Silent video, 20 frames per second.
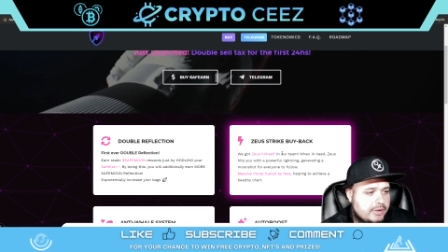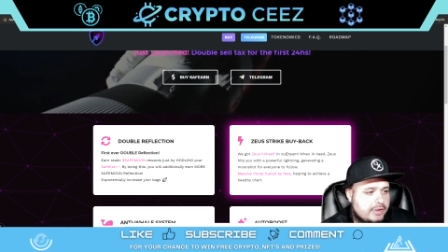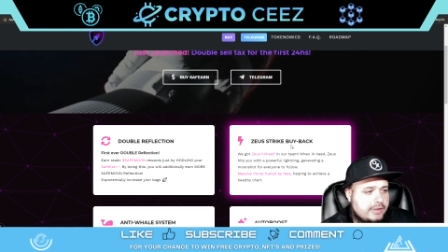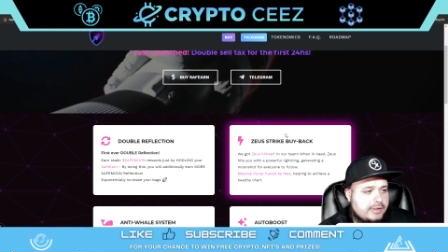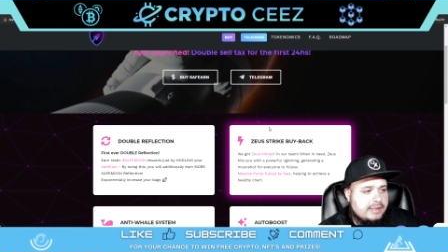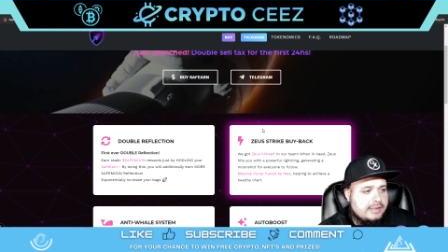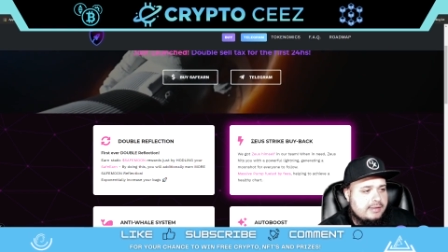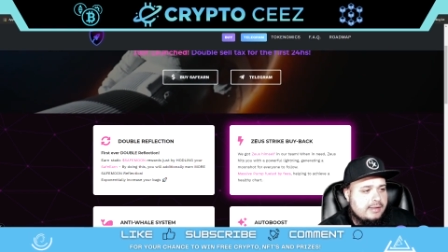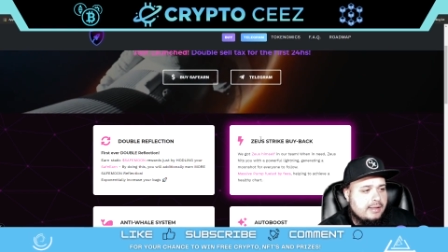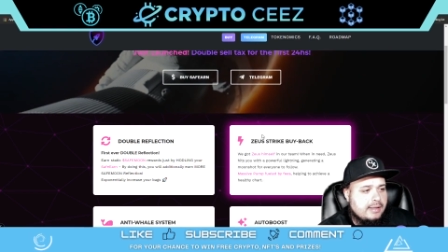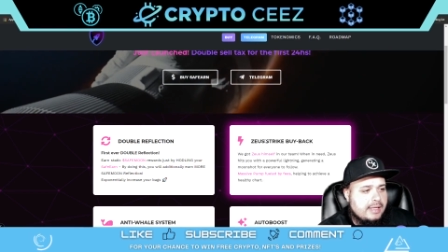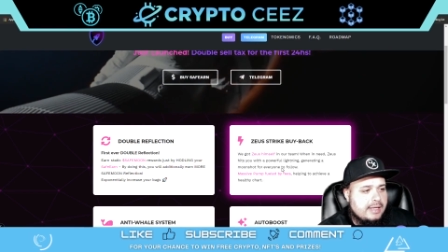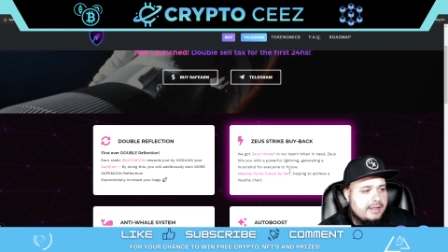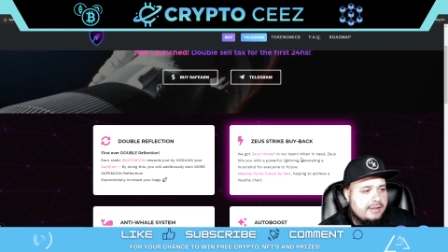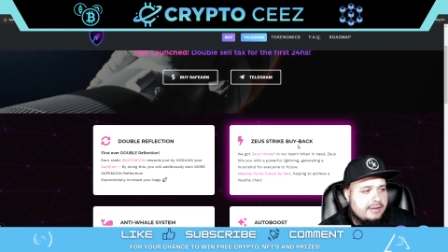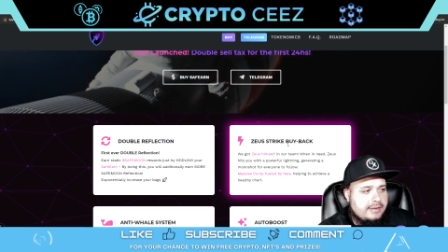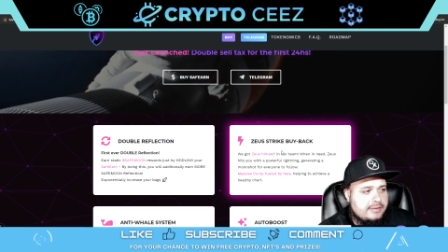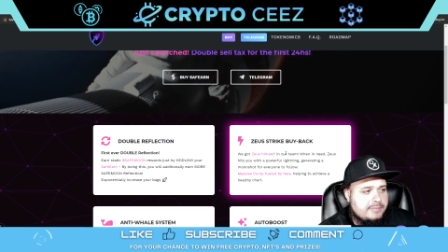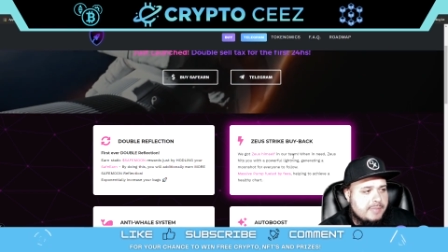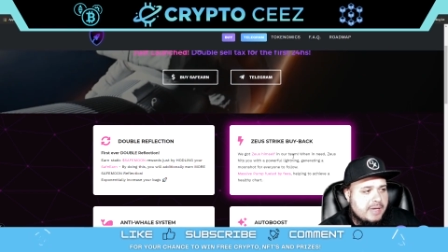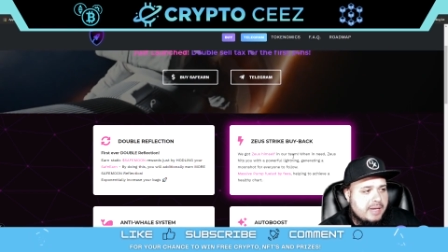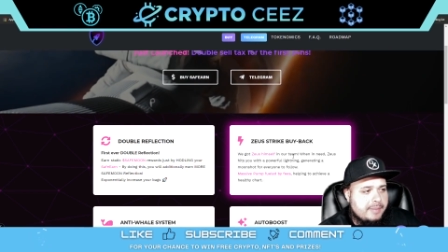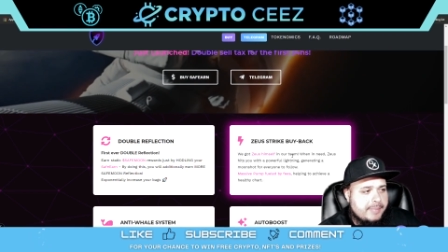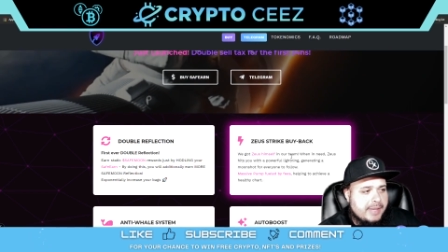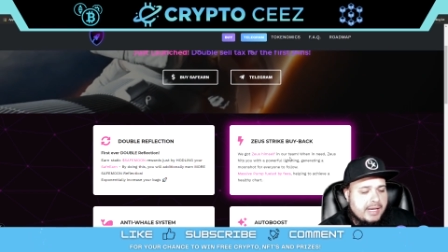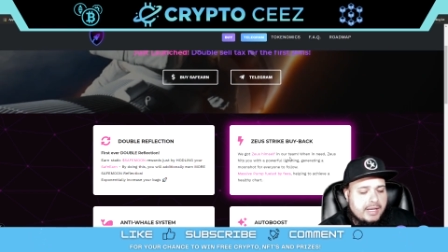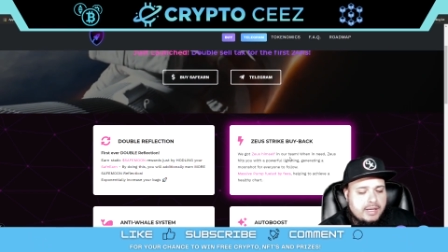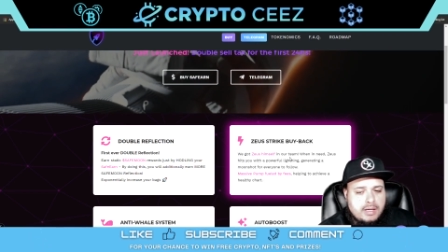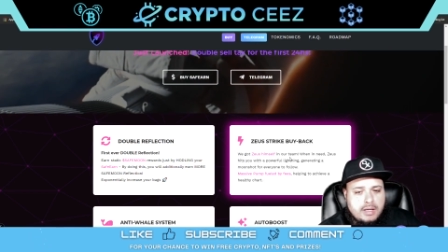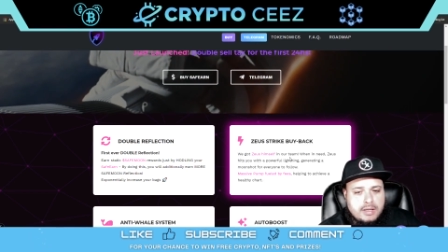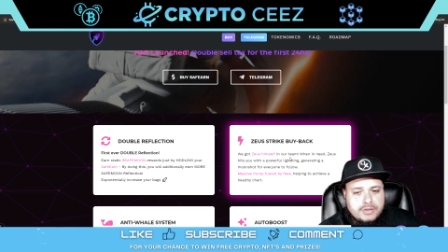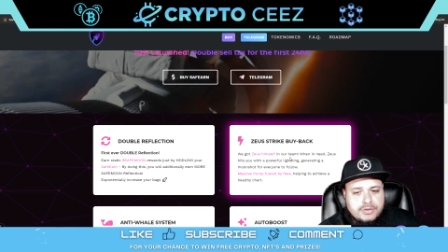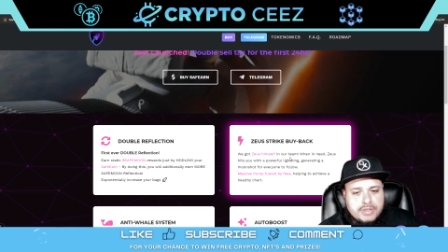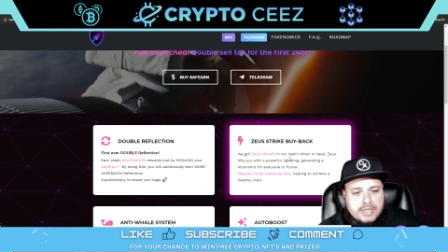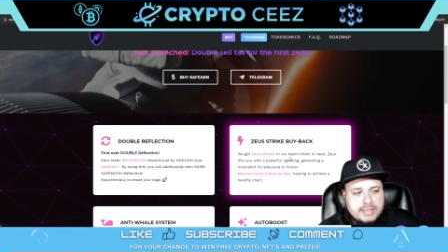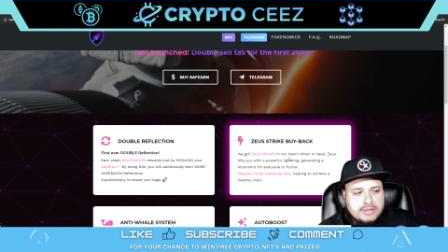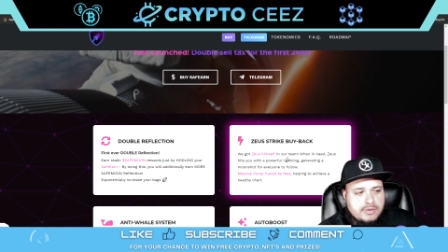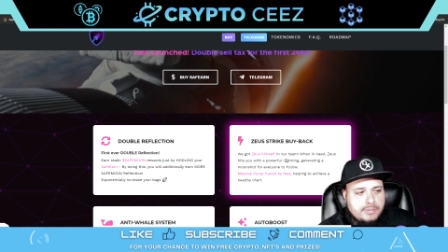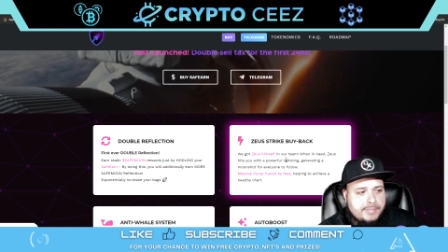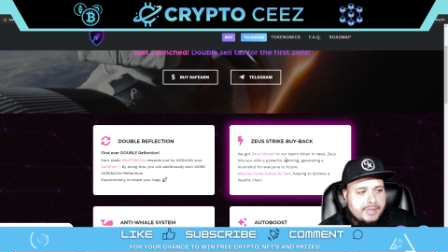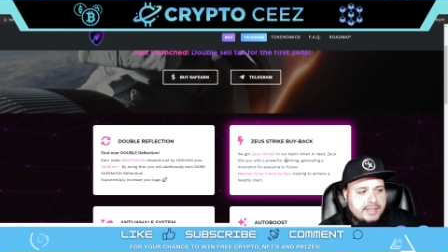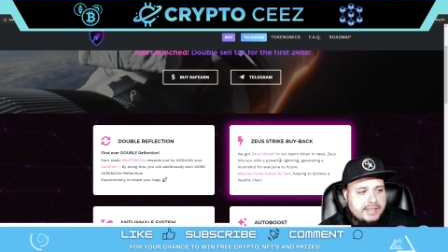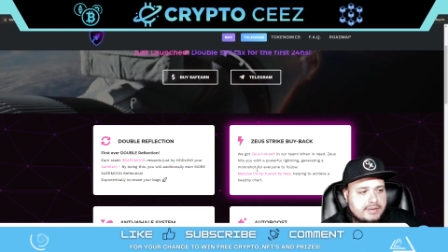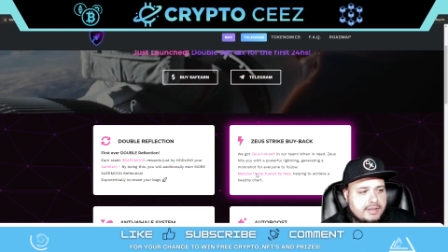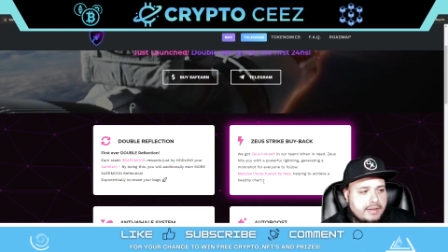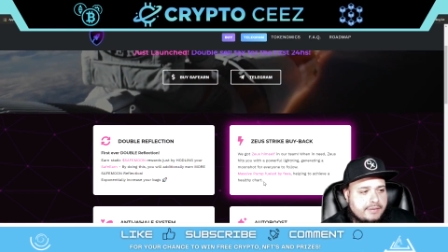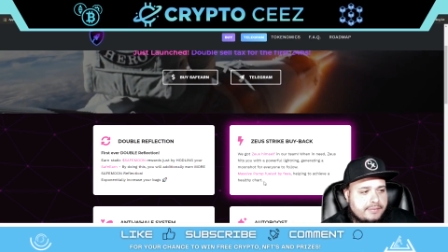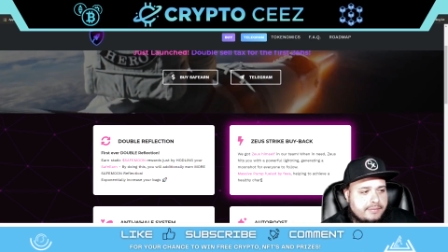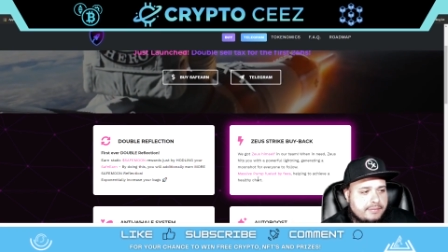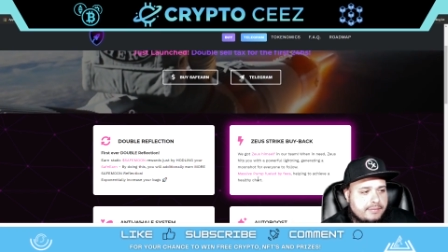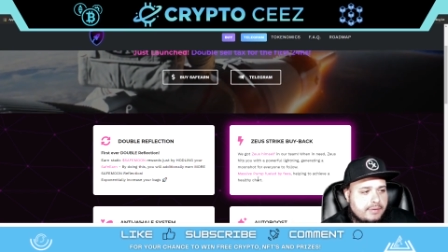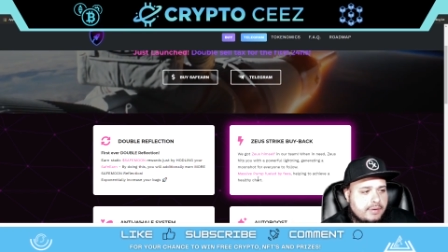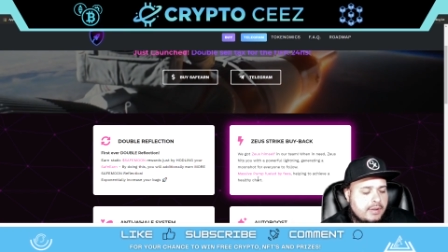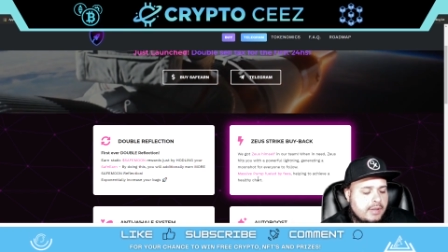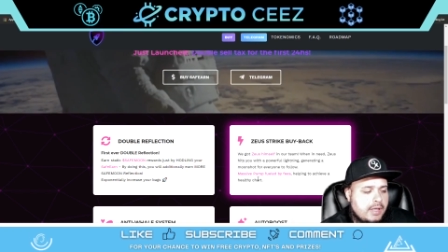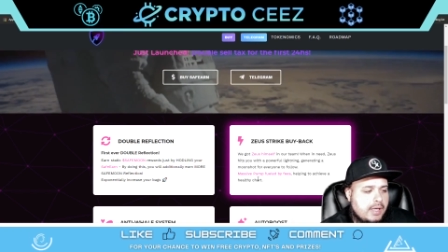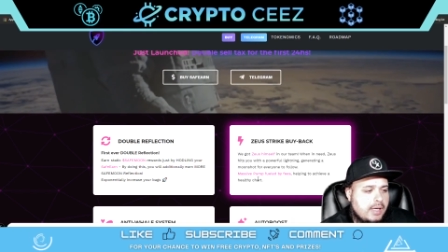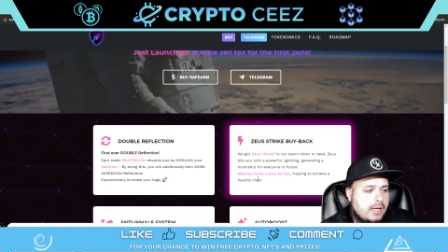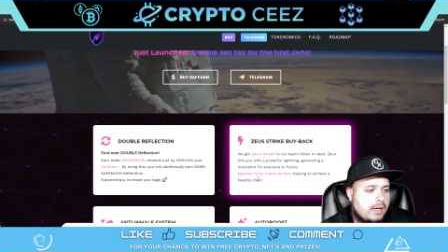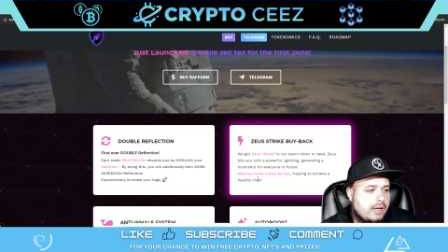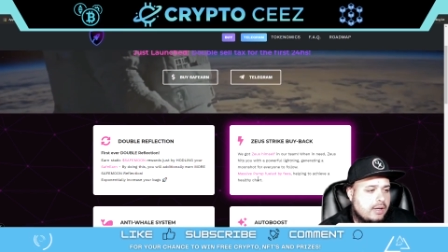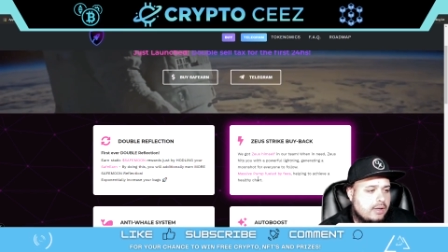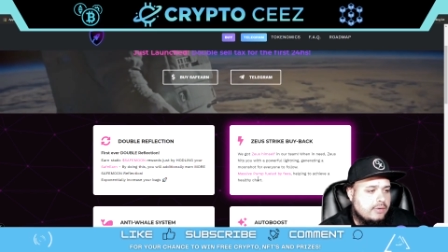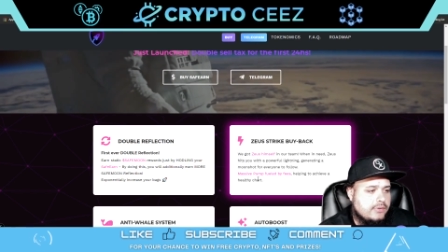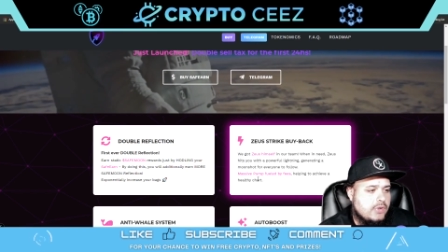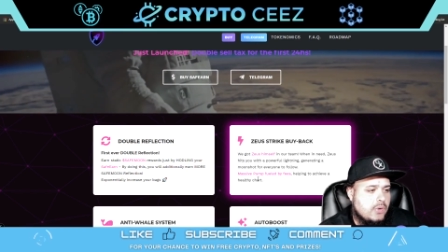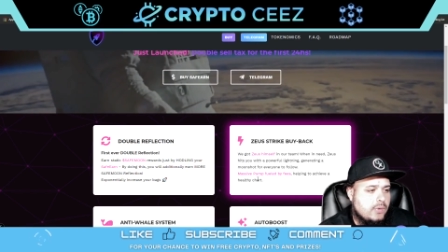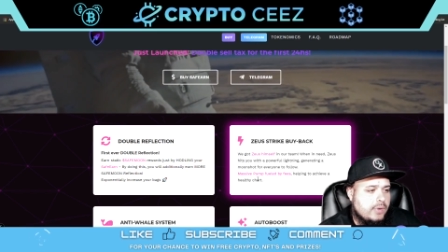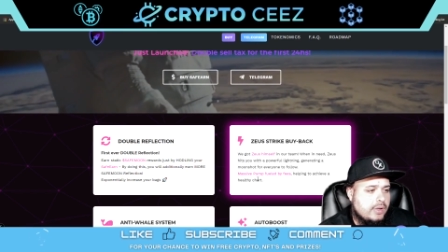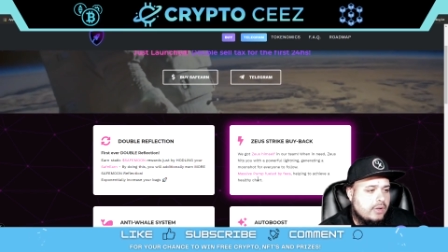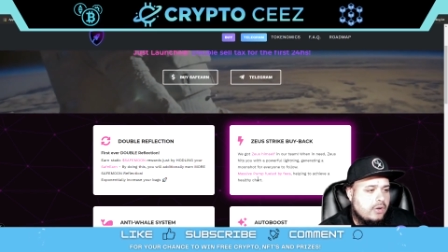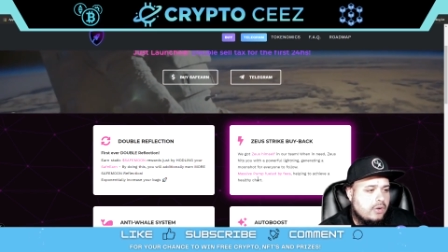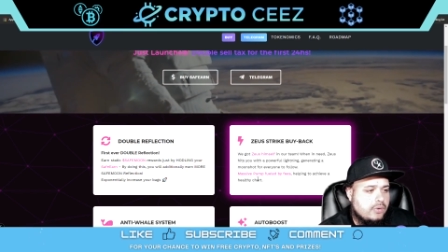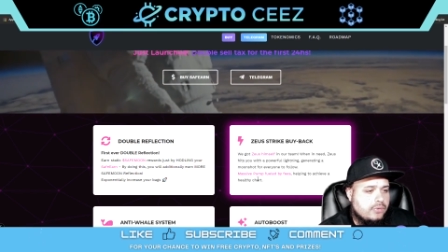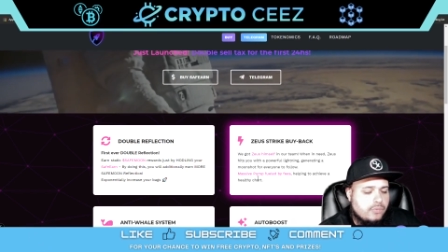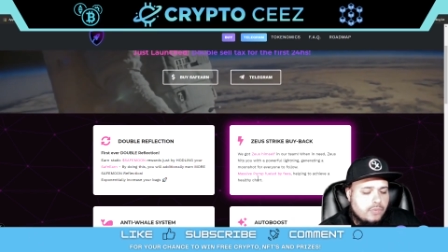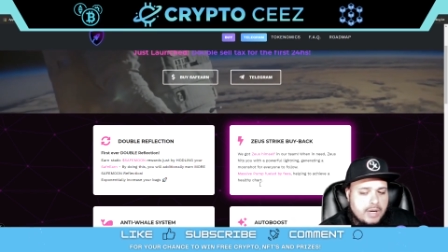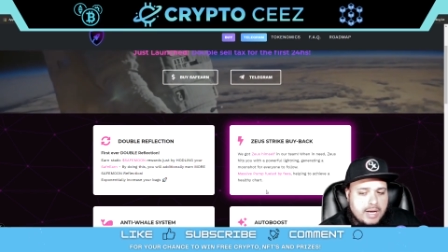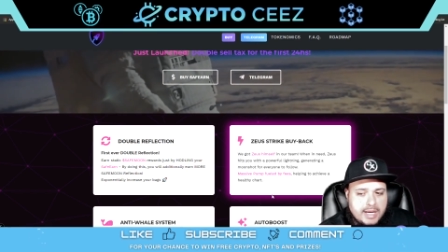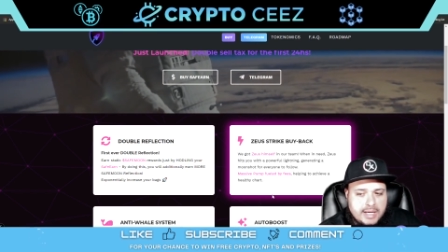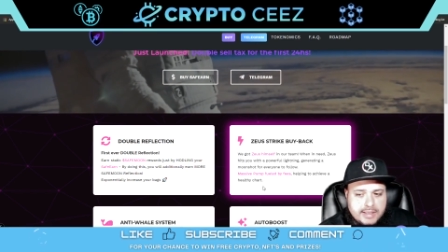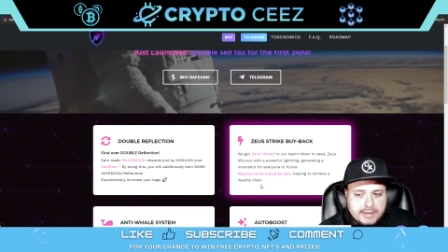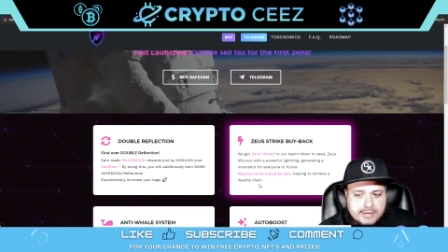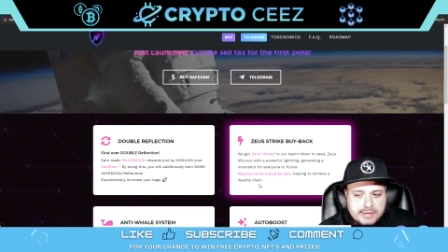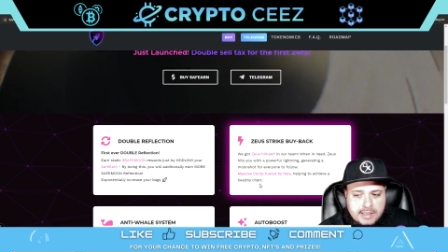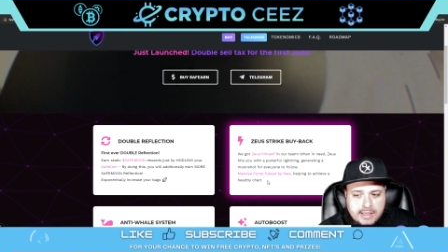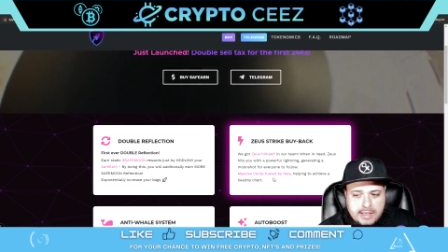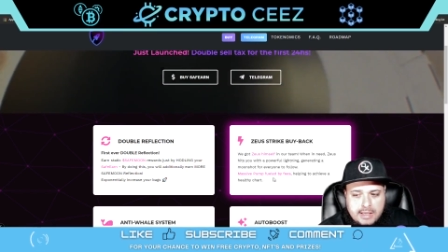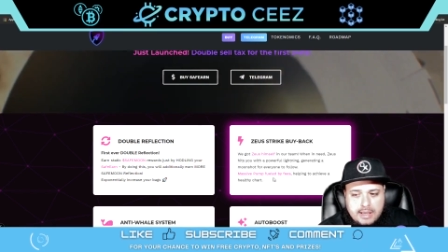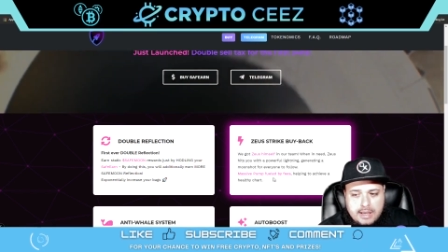A lot of these buyback contracts are based off of a token called Rise.